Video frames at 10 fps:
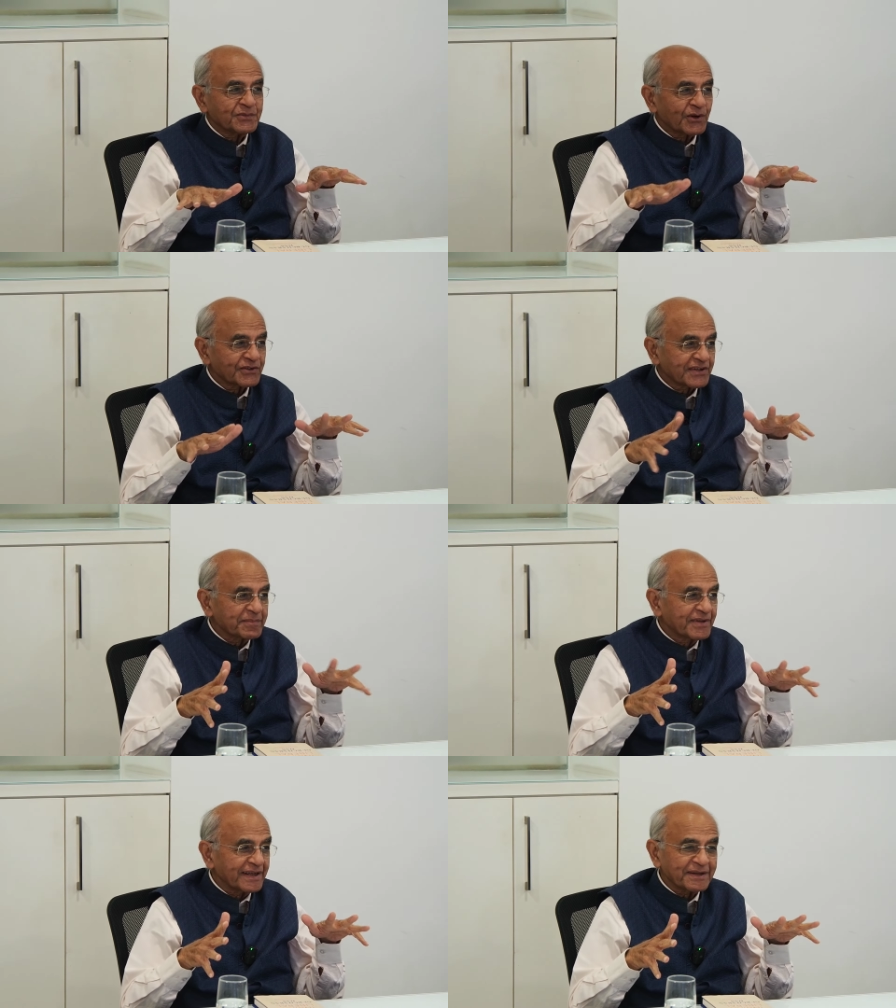or
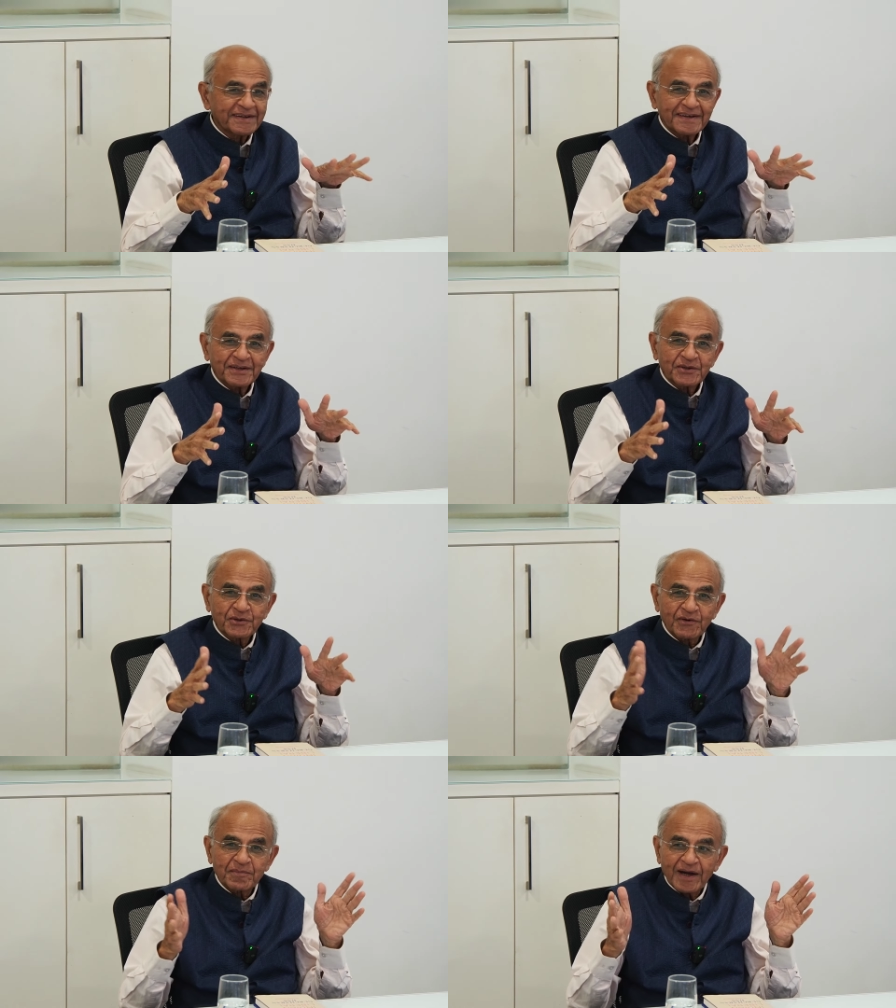something to
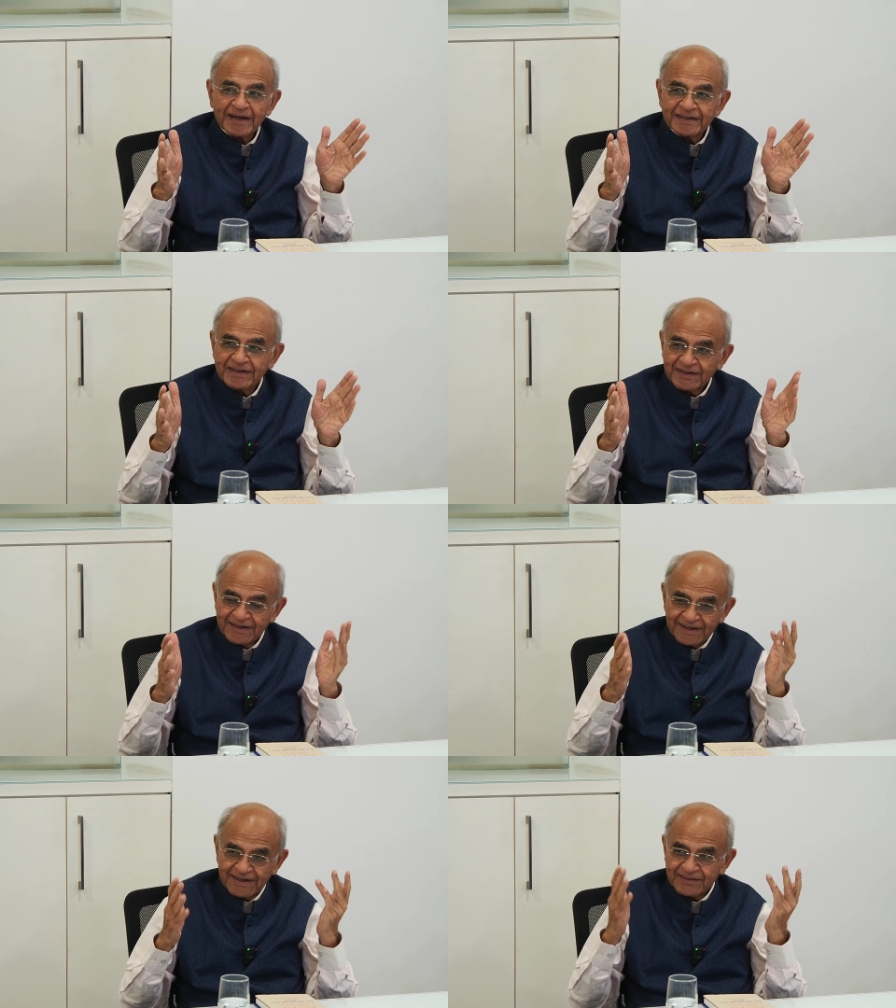remind
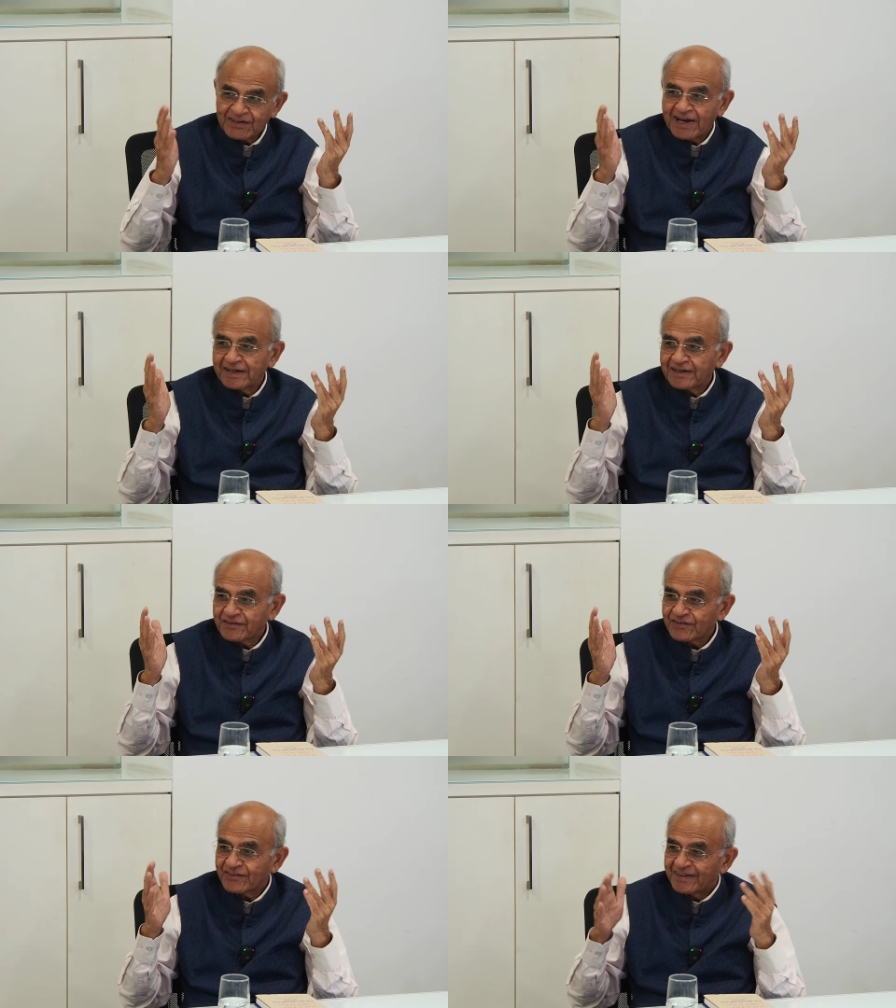His
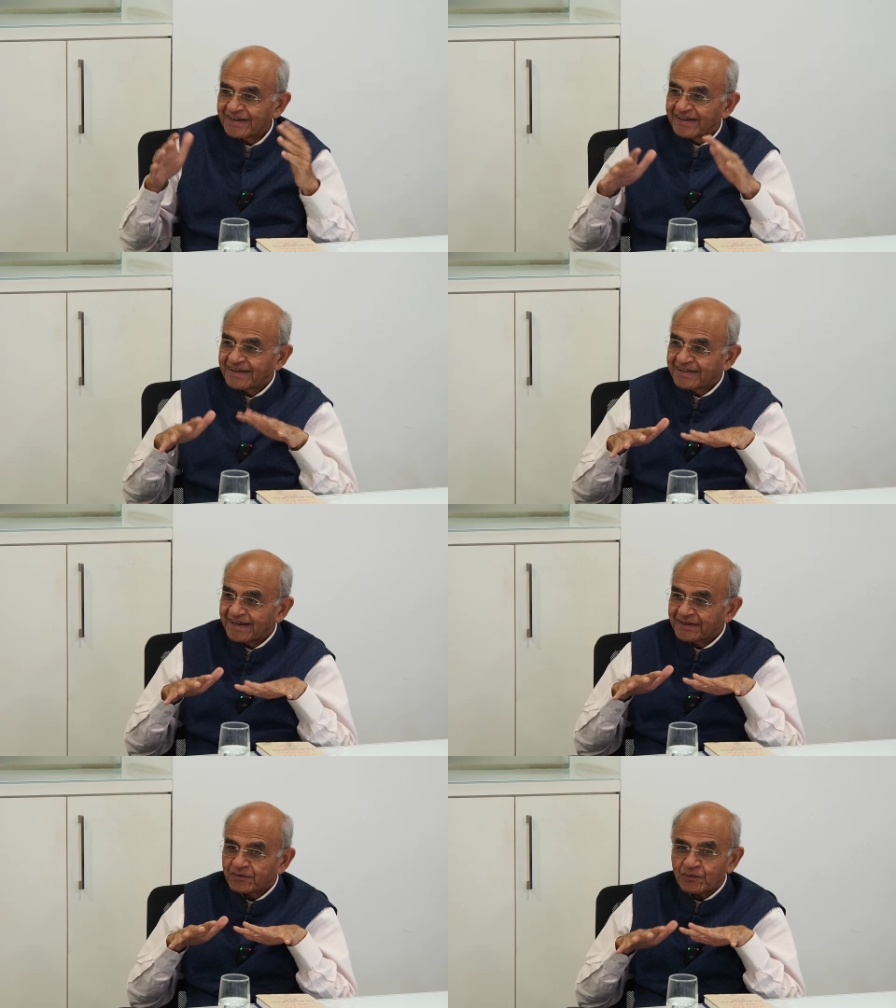Highness
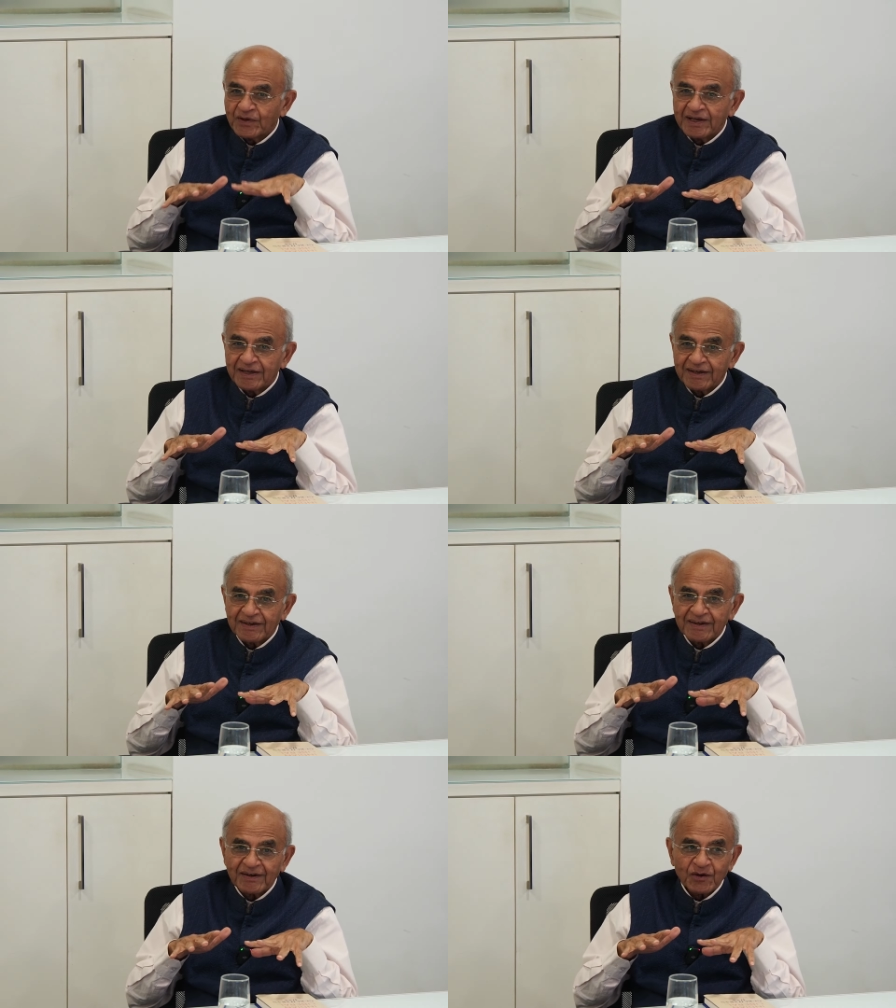that we
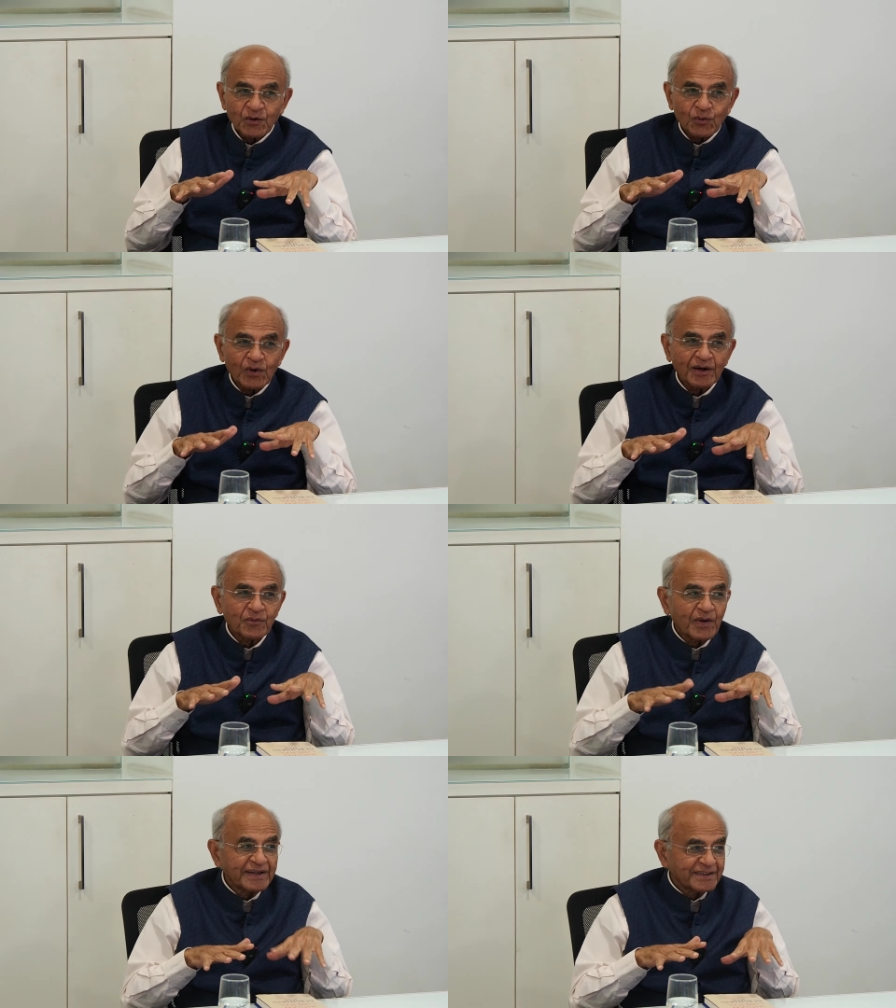were
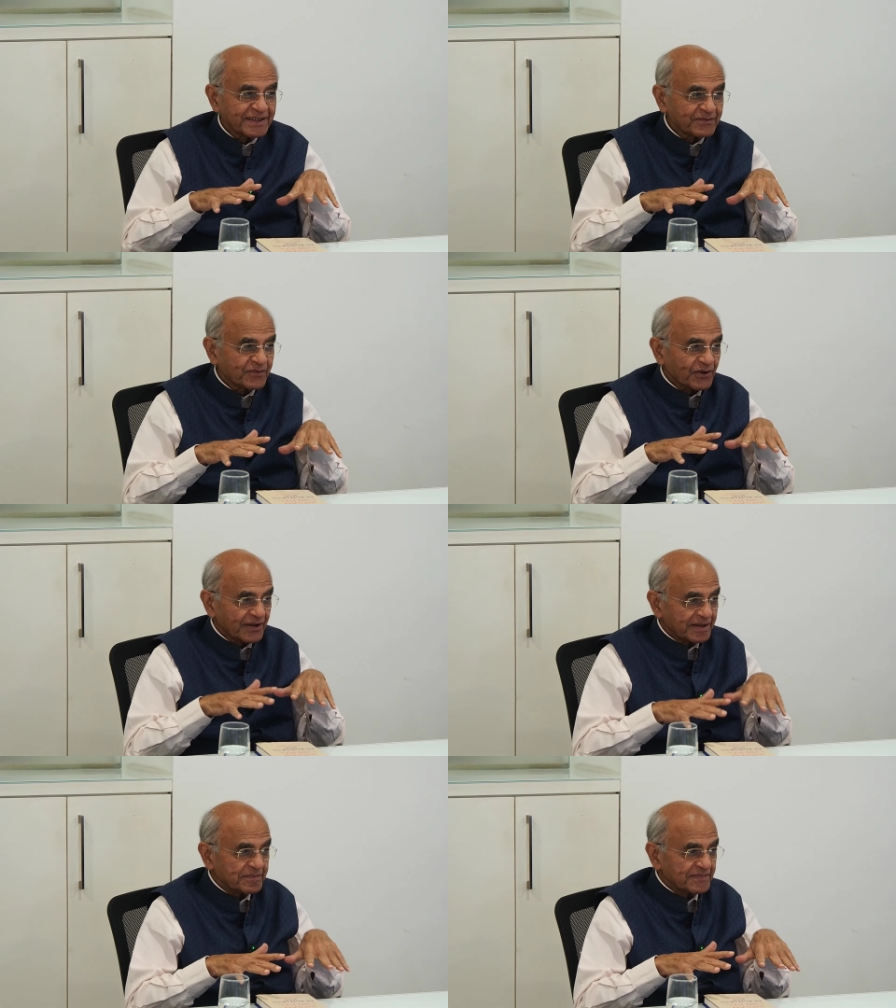waiting for
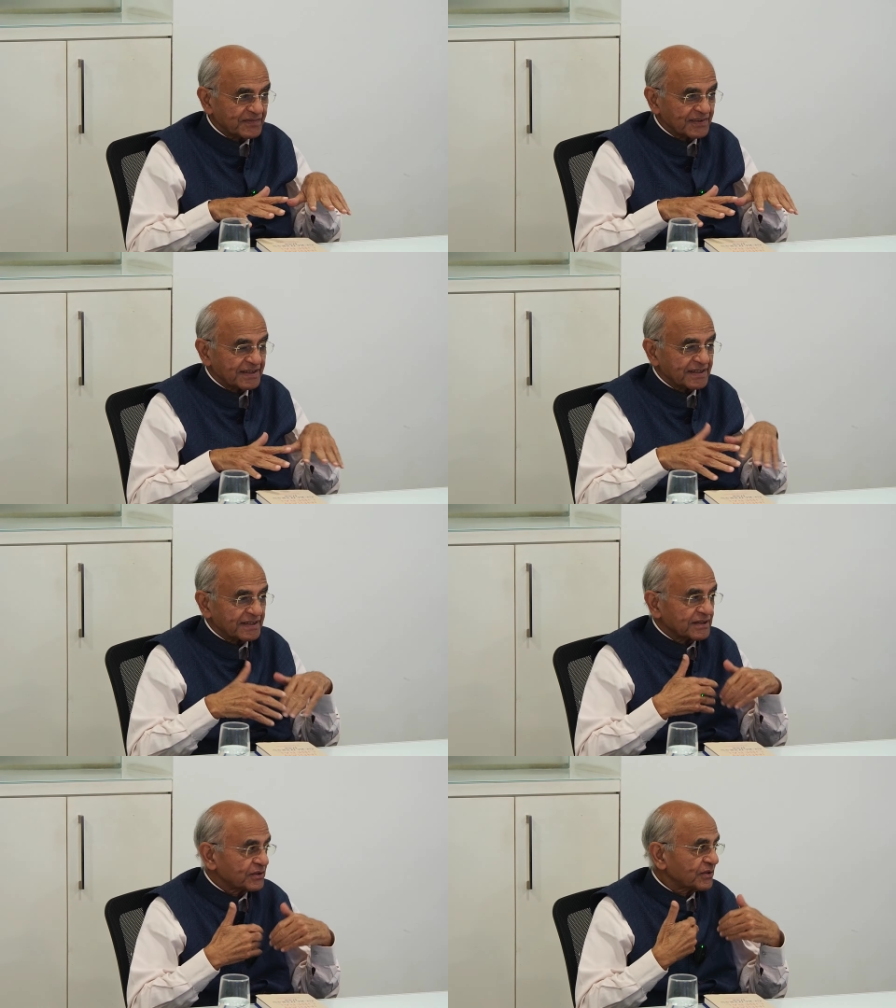him
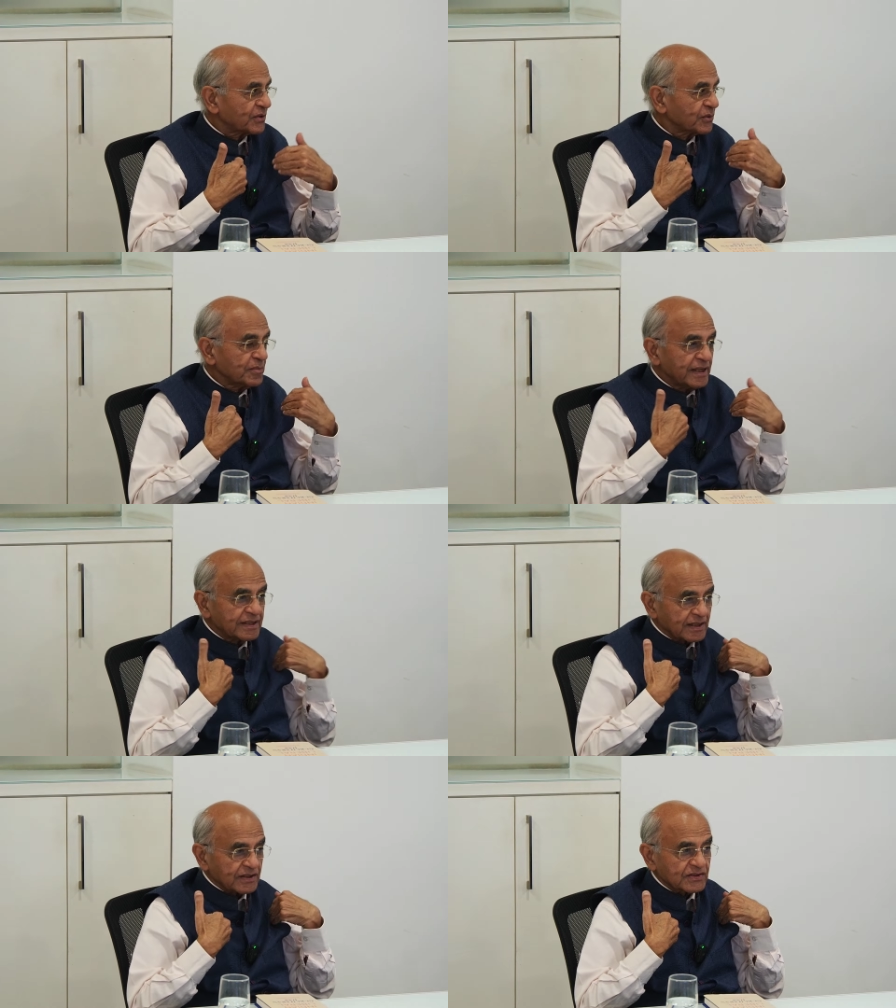to
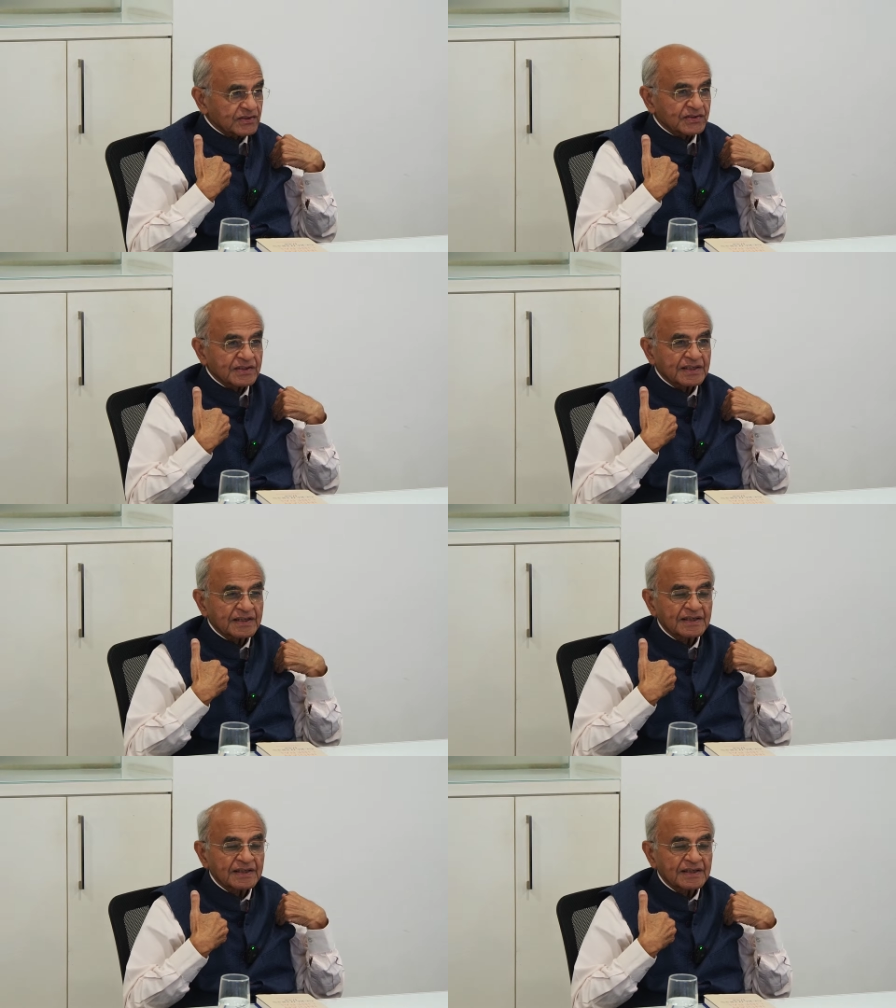meet us.